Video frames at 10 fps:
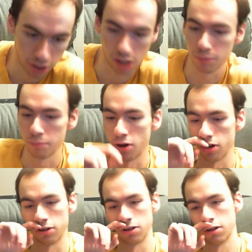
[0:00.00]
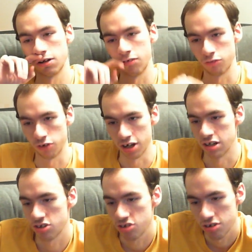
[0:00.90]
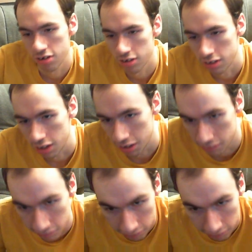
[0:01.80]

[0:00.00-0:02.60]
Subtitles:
up a bottle of Grant's and